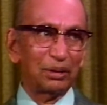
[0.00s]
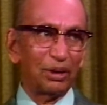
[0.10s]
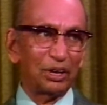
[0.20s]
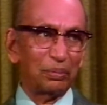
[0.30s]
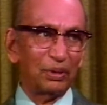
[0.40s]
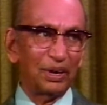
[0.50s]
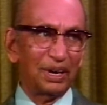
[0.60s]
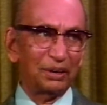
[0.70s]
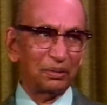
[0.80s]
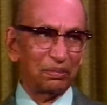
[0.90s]

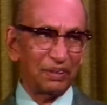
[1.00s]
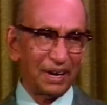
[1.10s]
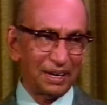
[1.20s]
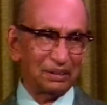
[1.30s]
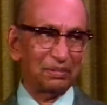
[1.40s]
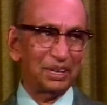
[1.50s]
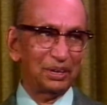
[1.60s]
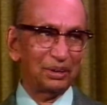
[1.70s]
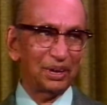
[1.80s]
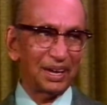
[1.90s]
corresponding to friends we
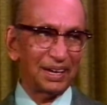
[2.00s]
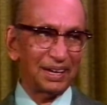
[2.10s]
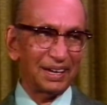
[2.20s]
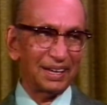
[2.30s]
join